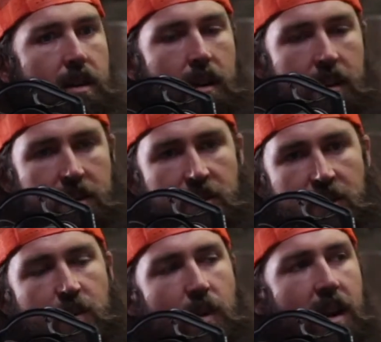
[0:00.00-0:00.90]
things
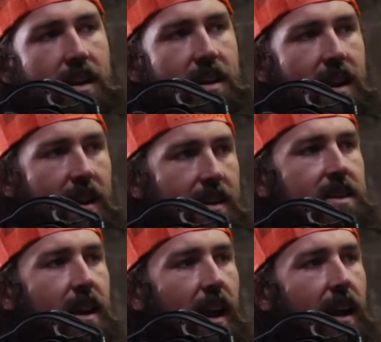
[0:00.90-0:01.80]
just went
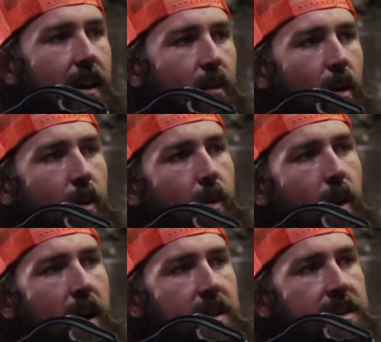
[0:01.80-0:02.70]
insane
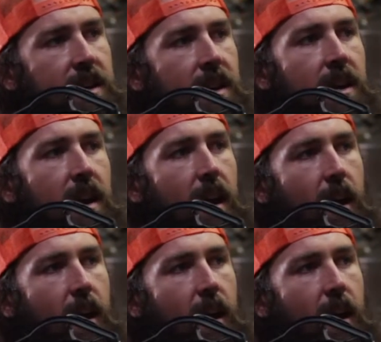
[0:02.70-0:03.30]
growth-wise. Yeah.